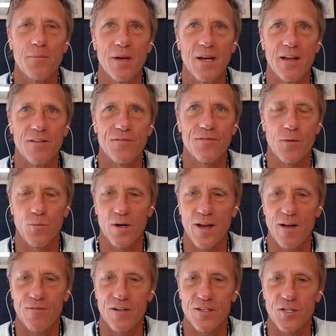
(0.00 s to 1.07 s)
how many of
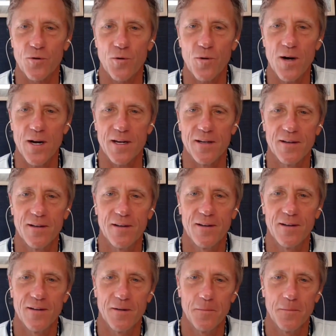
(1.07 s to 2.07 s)
them would have a degree?